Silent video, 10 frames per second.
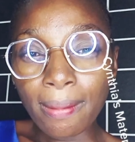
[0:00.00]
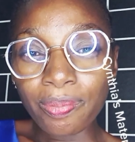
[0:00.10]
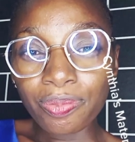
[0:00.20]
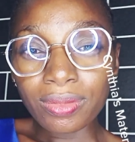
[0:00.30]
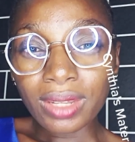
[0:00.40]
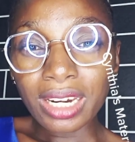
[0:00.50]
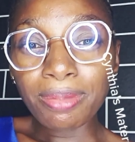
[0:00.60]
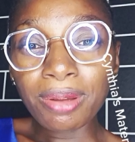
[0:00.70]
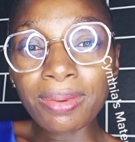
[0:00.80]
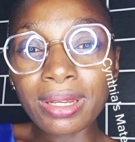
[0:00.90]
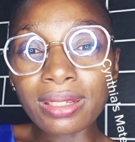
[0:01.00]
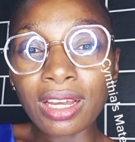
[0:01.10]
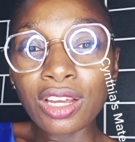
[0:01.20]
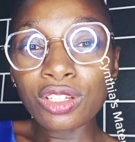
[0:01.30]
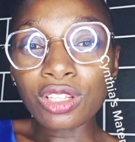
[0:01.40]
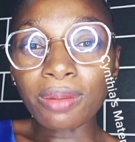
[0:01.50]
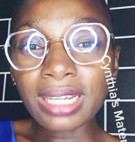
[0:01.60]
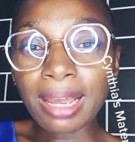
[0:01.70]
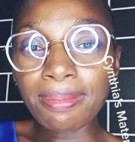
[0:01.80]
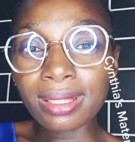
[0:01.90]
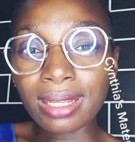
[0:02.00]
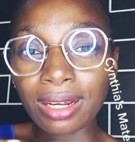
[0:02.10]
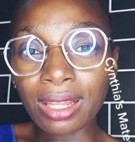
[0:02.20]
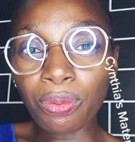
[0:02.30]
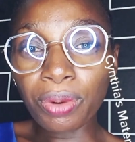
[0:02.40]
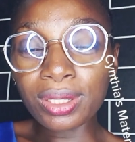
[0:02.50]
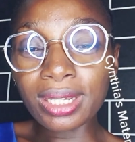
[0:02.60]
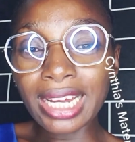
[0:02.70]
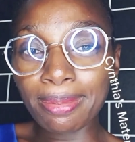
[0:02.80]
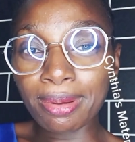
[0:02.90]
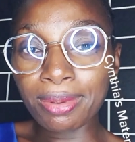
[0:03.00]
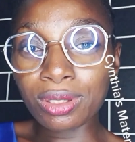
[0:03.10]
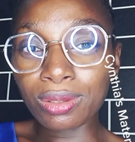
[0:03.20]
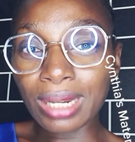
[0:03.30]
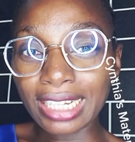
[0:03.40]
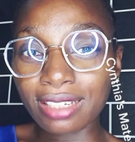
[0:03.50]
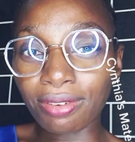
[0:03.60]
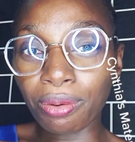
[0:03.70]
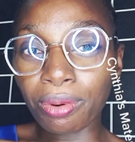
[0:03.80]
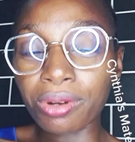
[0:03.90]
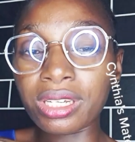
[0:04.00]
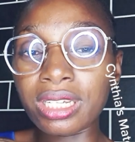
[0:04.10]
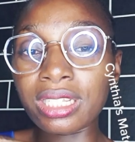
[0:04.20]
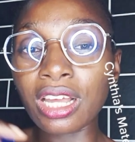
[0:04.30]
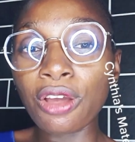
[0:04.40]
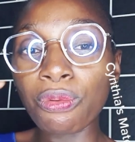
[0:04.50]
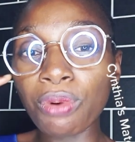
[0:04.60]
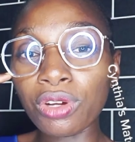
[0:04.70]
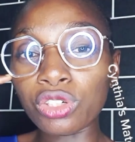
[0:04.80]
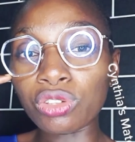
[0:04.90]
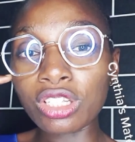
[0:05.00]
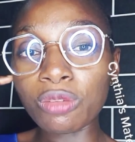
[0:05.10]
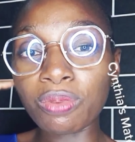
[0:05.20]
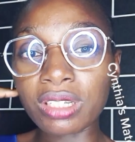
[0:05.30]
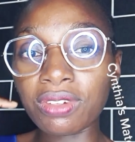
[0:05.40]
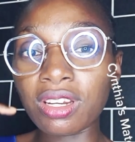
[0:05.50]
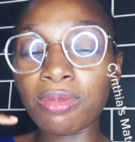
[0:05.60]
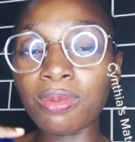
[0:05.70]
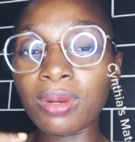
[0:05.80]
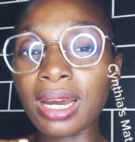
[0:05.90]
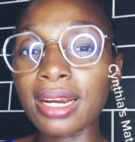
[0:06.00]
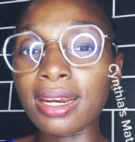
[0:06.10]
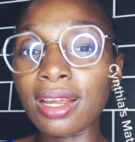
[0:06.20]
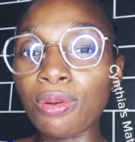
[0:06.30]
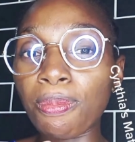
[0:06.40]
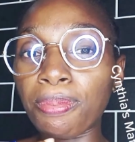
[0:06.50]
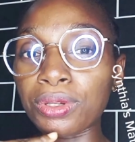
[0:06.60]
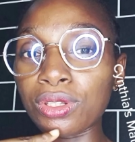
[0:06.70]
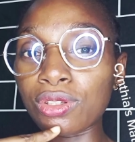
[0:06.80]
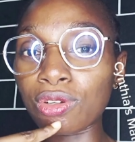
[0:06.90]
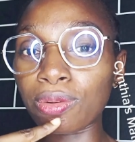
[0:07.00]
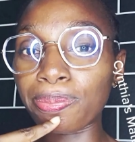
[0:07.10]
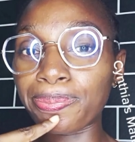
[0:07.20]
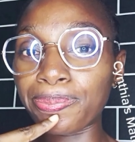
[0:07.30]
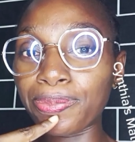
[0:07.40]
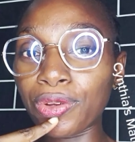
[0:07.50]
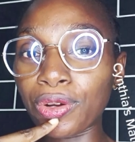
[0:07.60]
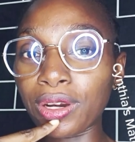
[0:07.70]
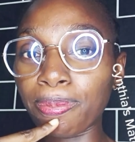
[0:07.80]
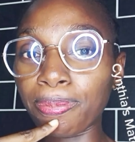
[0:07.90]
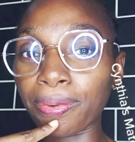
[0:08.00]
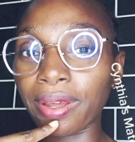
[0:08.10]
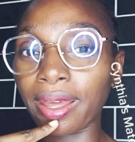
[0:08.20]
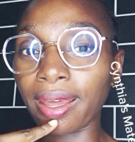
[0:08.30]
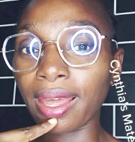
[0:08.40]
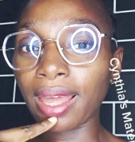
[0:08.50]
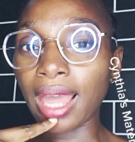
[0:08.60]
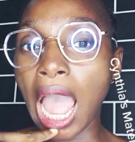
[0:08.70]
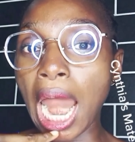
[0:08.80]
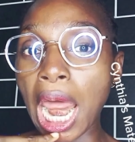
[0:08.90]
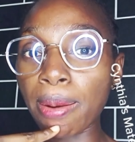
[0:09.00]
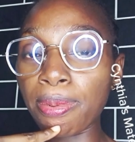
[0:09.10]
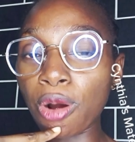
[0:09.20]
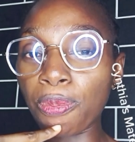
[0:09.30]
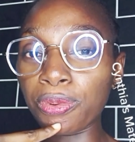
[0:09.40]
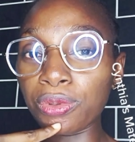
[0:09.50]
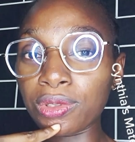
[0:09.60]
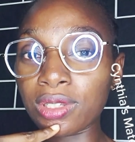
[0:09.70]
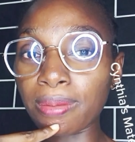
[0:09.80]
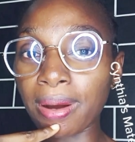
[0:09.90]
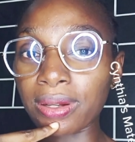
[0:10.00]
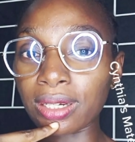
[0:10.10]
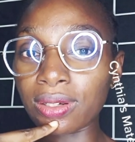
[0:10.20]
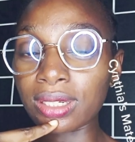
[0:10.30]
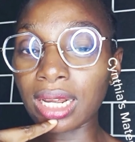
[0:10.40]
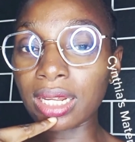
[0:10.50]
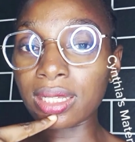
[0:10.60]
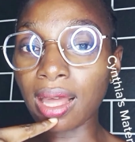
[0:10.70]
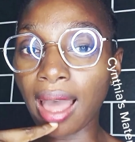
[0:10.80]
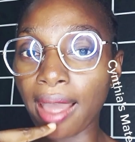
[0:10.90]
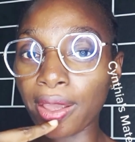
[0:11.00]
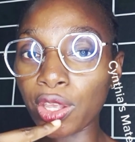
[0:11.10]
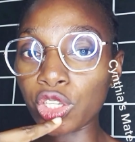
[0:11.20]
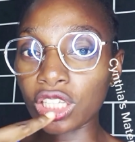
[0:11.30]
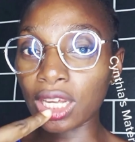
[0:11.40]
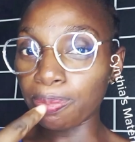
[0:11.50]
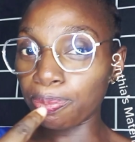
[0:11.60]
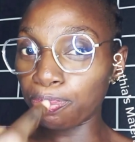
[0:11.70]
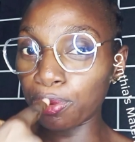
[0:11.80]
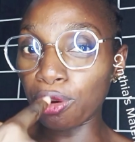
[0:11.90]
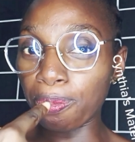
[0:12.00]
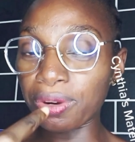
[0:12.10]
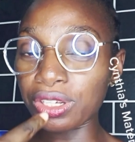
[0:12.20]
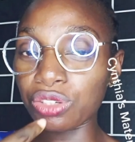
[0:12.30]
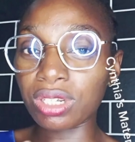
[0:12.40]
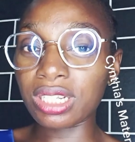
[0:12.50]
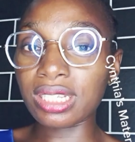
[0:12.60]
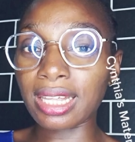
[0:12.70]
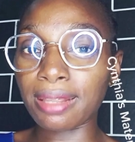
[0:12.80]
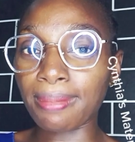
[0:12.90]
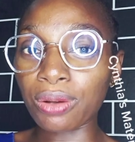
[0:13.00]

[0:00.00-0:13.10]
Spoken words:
But the baby is sometimes another way to get a baby to latch very well is when you're trying to breastfeed the baby and then you point your nipple here and the baby opens the mouth and goes like this. You just put your breast straight inside the mouth.